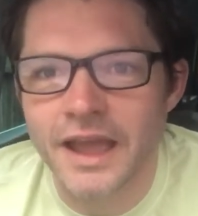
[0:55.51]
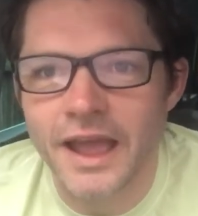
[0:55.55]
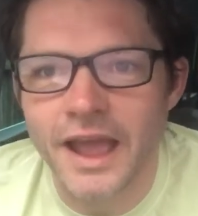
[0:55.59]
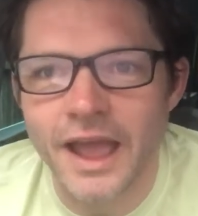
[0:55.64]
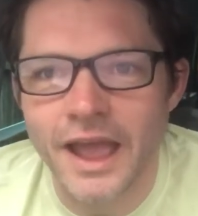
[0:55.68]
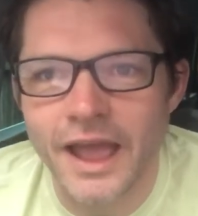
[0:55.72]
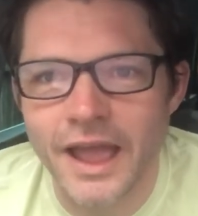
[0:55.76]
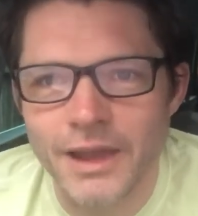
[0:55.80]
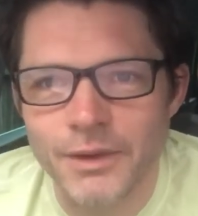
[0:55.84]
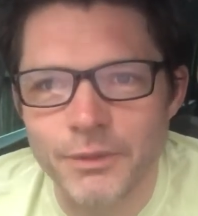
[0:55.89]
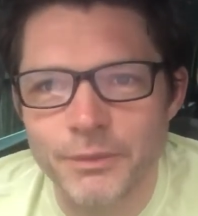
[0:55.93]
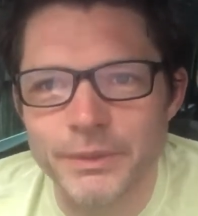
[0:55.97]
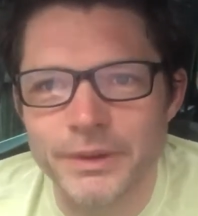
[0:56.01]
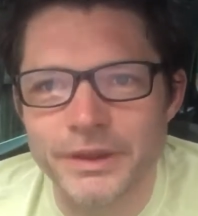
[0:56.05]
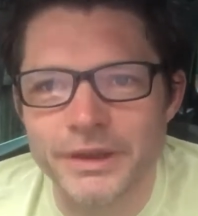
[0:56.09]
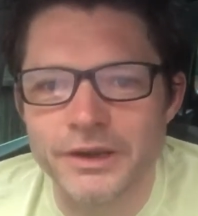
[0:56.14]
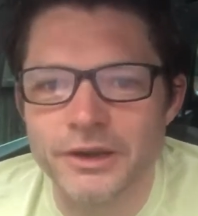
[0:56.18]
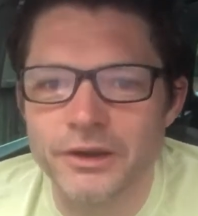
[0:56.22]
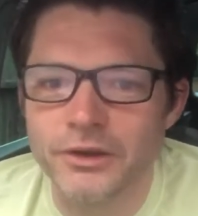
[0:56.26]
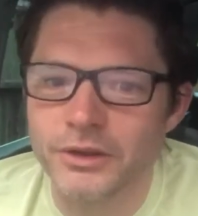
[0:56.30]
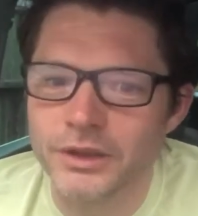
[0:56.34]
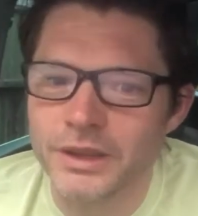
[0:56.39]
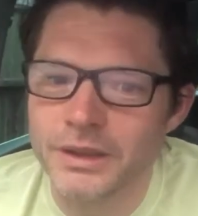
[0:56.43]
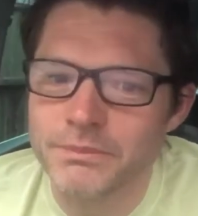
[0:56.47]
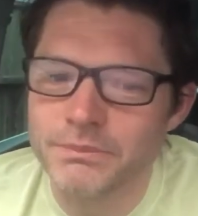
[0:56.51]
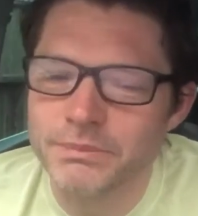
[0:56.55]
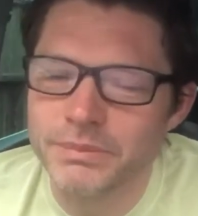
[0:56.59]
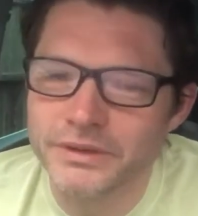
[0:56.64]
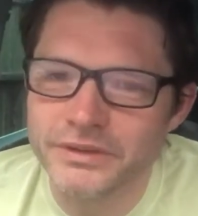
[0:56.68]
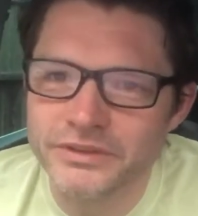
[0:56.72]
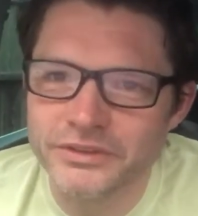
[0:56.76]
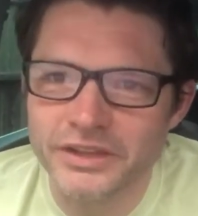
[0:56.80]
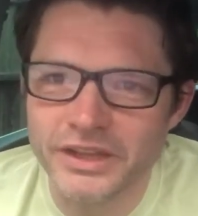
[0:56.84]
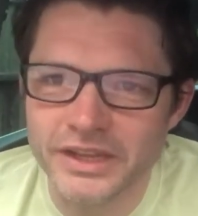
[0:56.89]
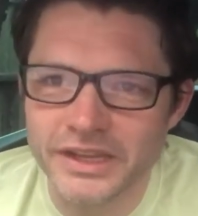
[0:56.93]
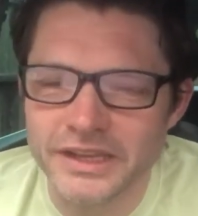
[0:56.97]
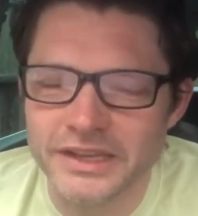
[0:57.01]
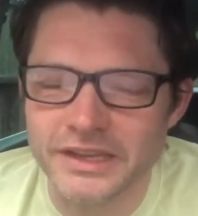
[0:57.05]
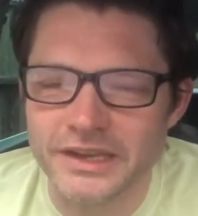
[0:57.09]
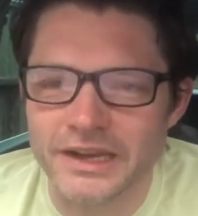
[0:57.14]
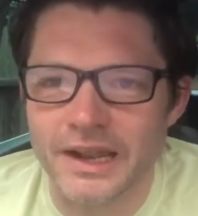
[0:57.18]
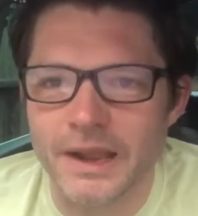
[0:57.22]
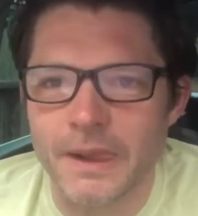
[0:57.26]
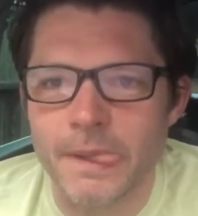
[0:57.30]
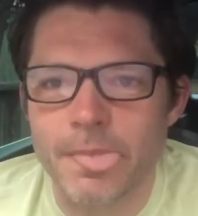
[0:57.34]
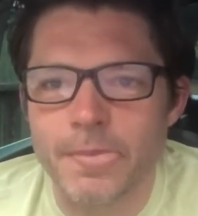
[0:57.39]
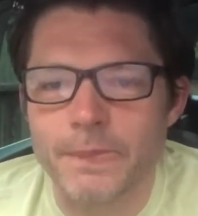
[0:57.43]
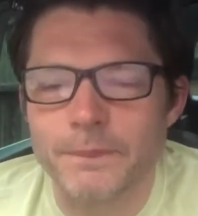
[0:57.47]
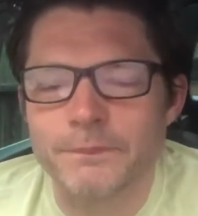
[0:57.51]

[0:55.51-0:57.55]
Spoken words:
and we're going to look in particular